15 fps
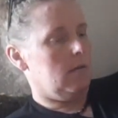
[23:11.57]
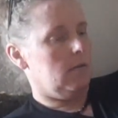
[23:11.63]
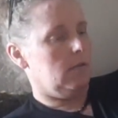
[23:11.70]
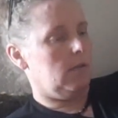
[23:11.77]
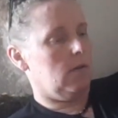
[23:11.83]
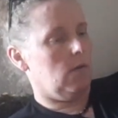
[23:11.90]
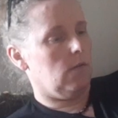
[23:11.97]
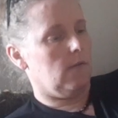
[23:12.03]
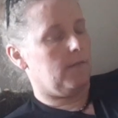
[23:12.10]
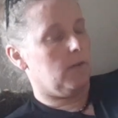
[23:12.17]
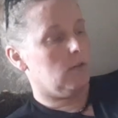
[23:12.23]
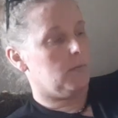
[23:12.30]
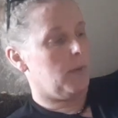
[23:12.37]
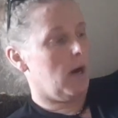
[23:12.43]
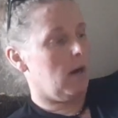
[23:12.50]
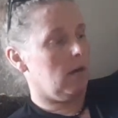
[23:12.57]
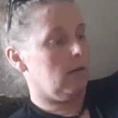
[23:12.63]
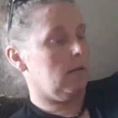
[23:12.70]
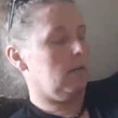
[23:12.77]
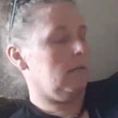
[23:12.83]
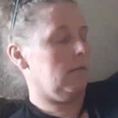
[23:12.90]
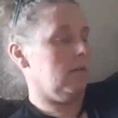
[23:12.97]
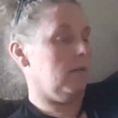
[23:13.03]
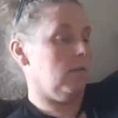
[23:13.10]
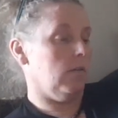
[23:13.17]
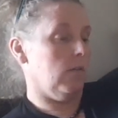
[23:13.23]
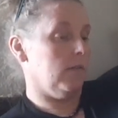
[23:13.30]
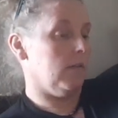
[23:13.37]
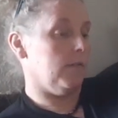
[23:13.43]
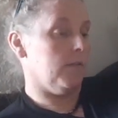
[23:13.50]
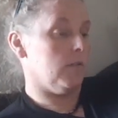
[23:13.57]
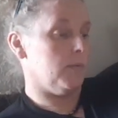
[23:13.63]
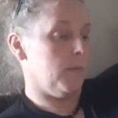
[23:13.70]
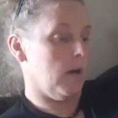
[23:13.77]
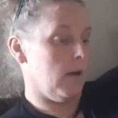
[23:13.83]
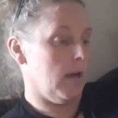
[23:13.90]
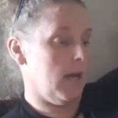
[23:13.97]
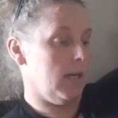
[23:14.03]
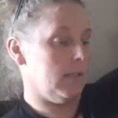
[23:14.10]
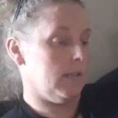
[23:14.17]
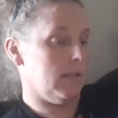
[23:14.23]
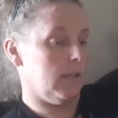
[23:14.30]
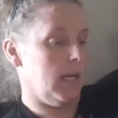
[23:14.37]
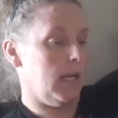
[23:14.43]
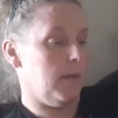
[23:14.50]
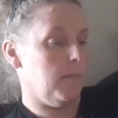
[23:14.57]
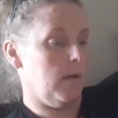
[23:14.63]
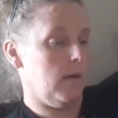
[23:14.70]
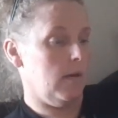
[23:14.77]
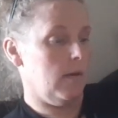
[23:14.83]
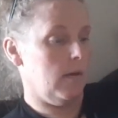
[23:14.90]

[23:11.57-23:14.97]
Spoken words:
So the first part, I don't know if the first part has a name.